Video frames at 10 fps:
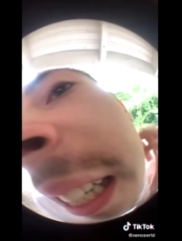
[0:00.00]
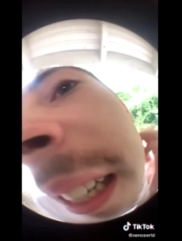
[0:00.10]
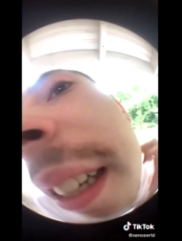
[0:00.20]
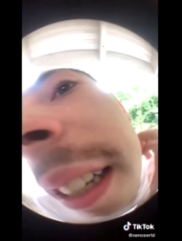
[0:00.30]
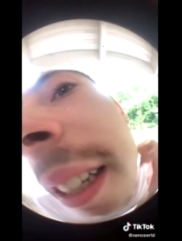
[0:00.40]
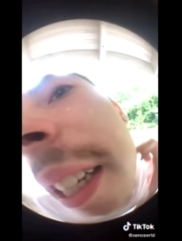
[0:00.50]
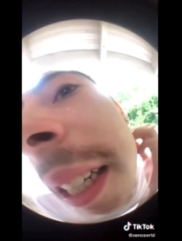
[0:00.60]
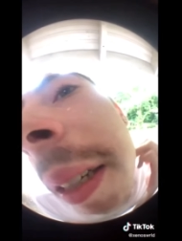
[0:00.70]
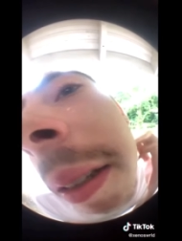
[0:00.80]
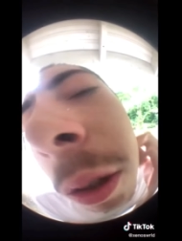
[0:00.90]
Why you?
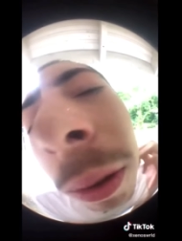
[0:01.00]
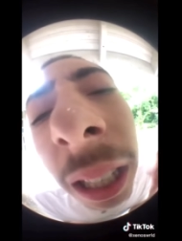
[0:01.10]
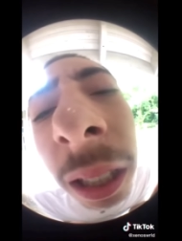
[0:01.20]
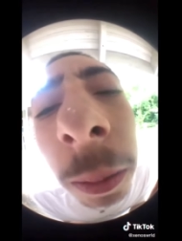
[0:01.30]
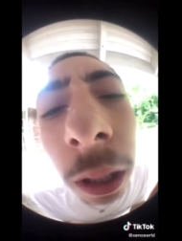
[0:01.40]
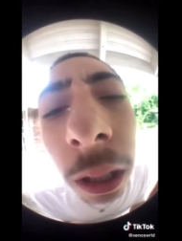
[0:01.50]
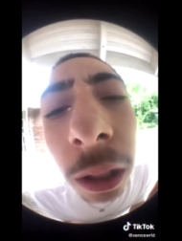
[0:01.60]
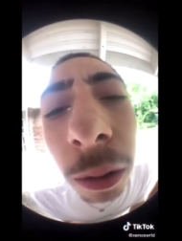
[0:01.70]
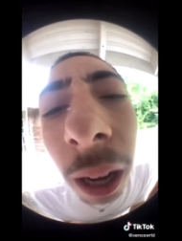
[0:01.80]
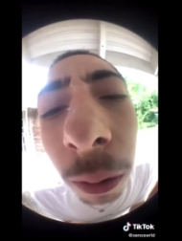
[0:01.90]
Oh, you got hell some, uh, no. Uh,
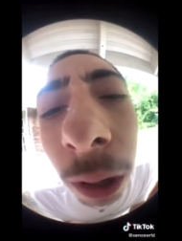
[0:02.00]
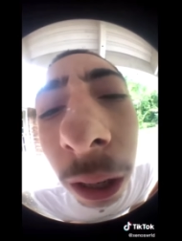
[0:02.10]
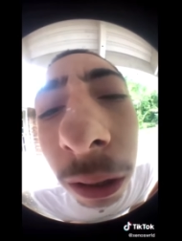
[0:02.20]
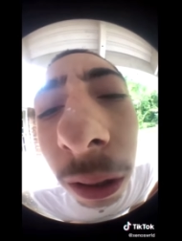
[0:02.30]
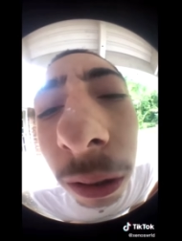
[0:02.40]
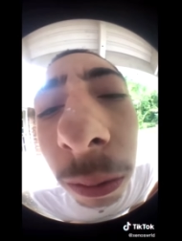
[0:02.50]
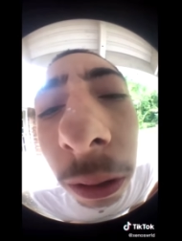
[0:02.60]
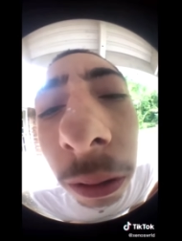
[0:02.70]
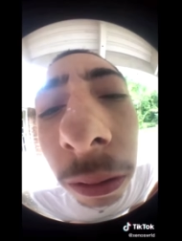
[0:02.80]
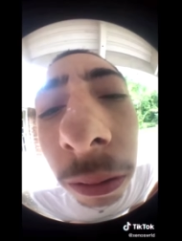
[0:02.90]
you got Rillos on you,
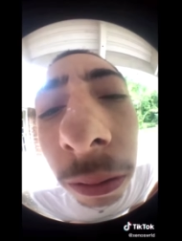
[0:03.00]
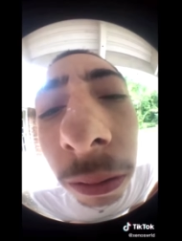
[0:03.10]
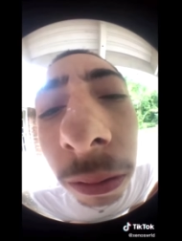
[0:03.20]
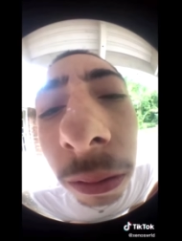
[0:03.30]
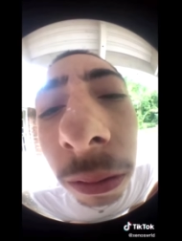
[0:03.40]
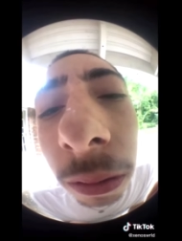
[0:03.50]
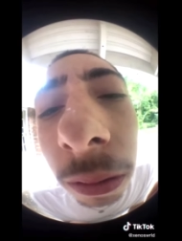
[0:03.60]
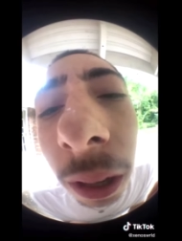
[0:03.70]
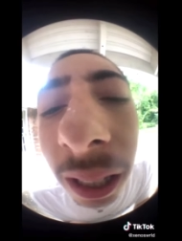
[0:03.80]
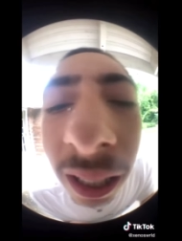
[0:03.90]
bro? No.
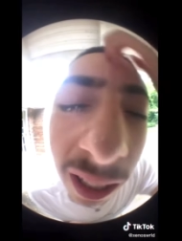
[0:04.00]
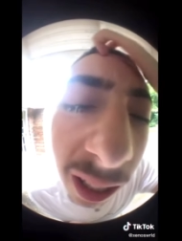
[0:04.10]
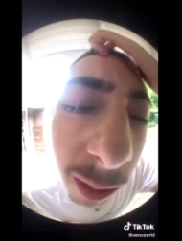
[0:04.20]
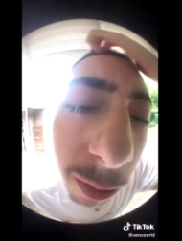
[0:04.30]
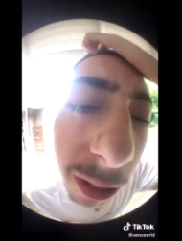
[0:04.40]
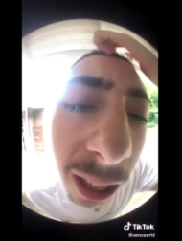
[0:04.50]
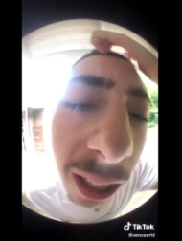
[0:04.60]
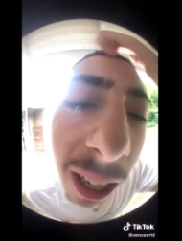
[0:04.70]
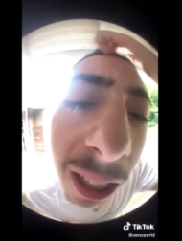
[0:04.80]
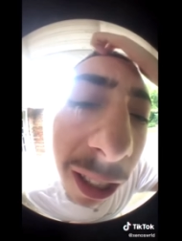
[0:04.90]
I need a couple things
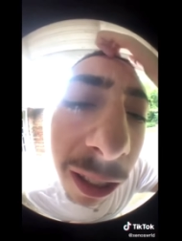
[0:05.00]
actually.